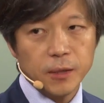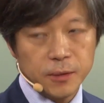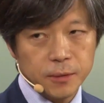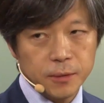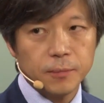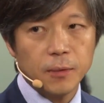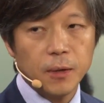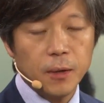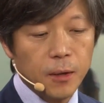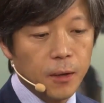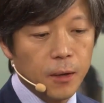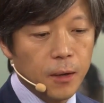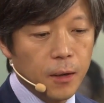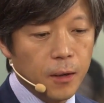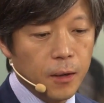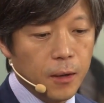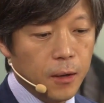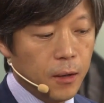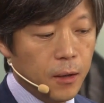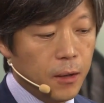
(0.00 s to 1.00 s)
yes.
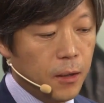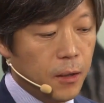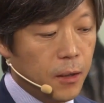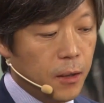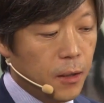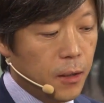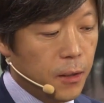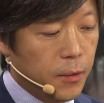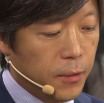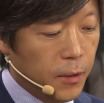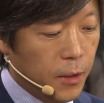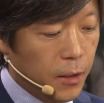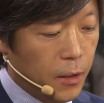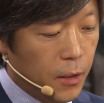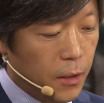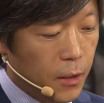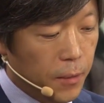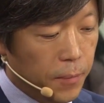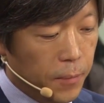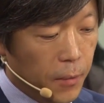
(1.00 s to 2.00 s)

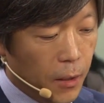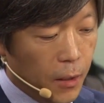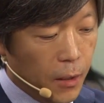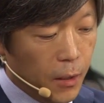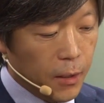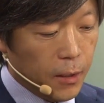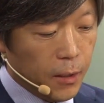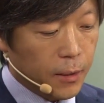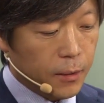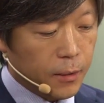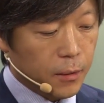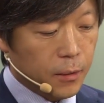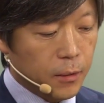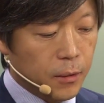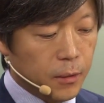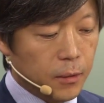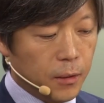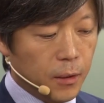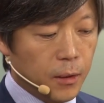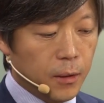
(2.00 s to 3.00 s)
The
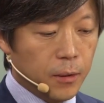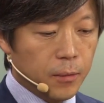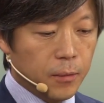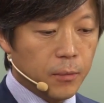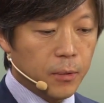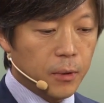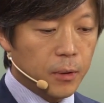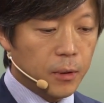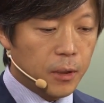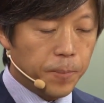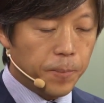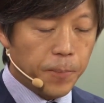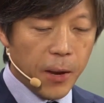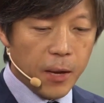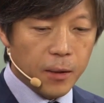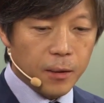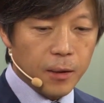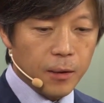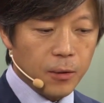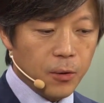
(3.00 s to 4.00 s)

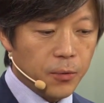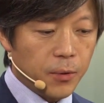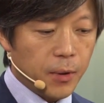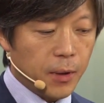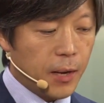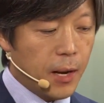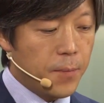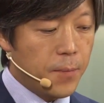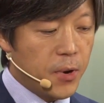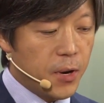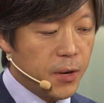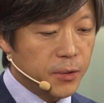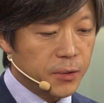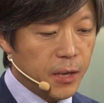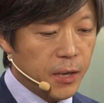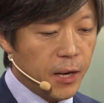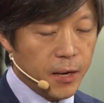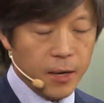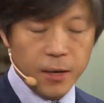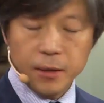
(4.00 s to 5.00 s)
depending on the
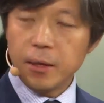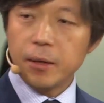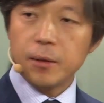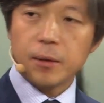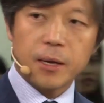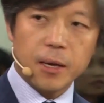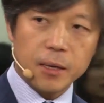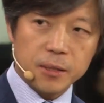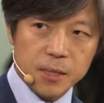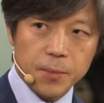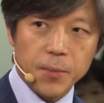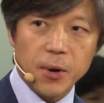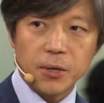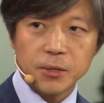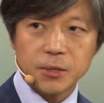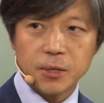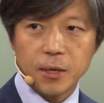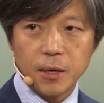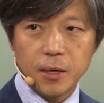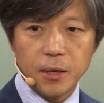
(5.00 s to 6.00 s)
camera, the
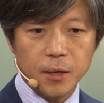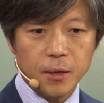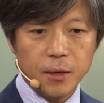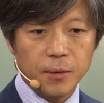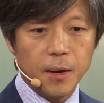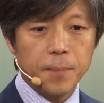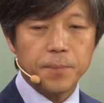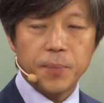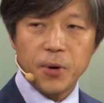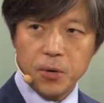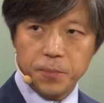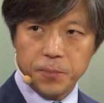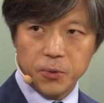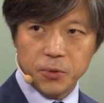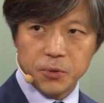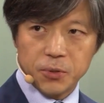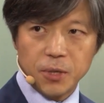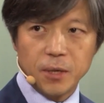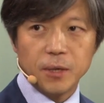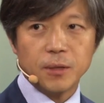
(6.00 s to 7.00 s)
customers, their
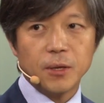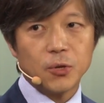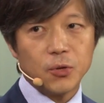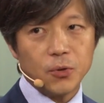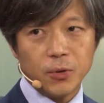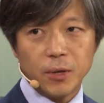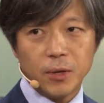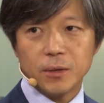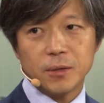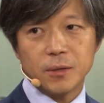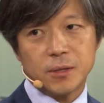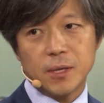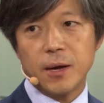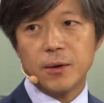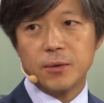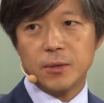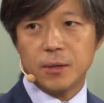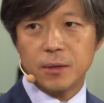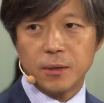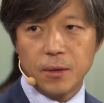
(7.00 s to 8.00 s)
purpose and the shooting is
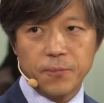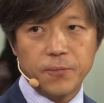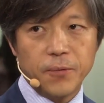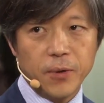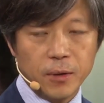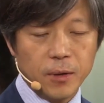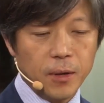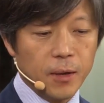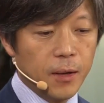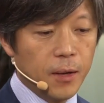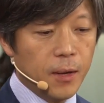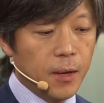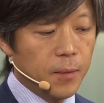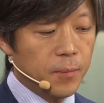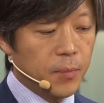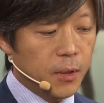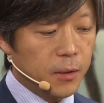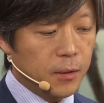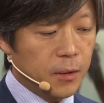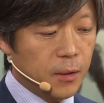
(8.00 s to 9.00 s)
different.
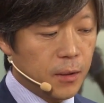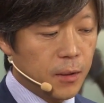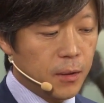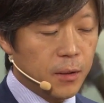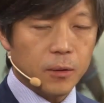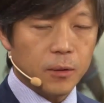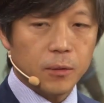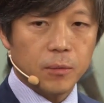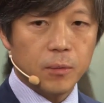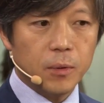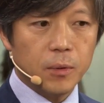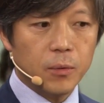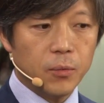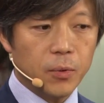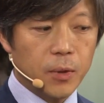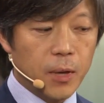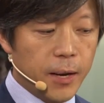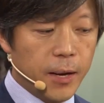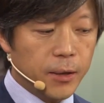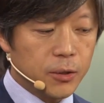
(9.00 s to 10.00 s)
But
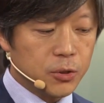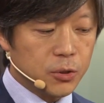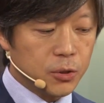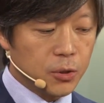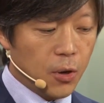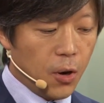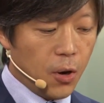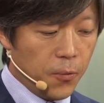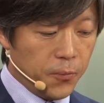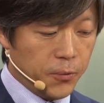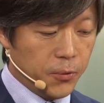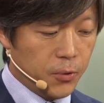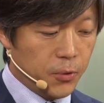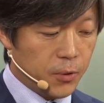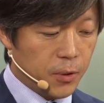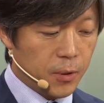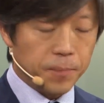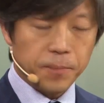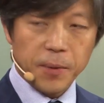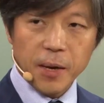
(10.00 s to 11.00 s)
we like to
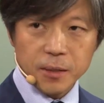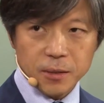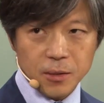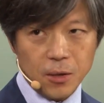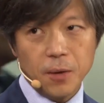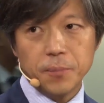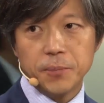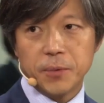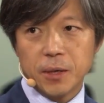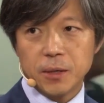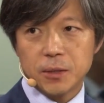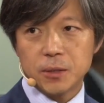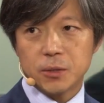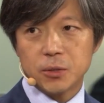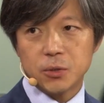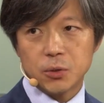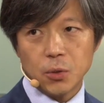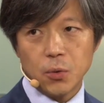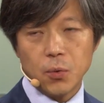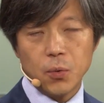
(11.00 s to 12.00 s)
offer the best optics
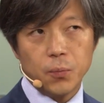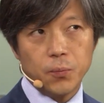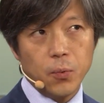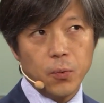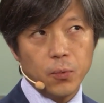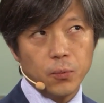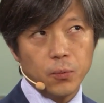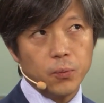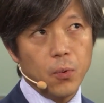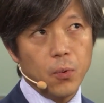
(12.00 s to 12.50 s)
to